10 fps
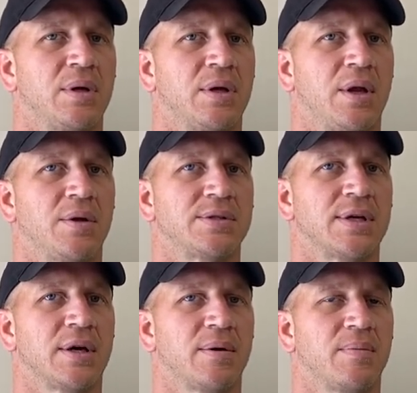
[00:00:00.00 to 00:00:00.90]
you know,
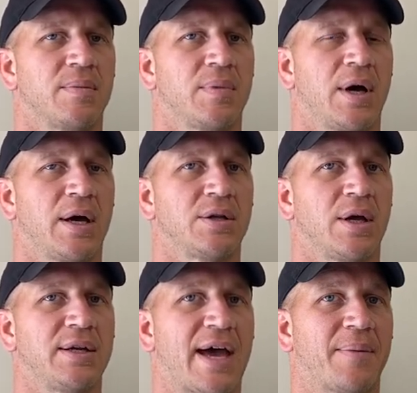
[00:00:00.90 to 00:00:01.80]
to
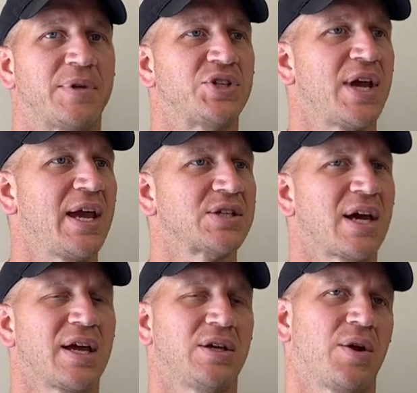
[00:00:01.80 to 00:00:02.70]
adapt and change.
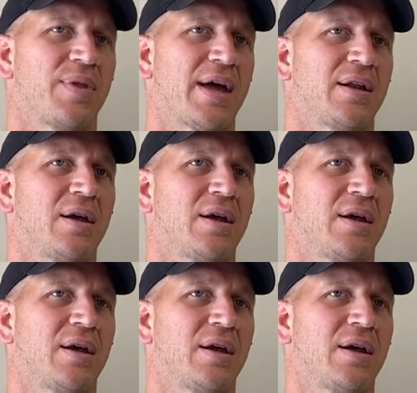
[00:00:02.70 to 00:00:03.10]
Right.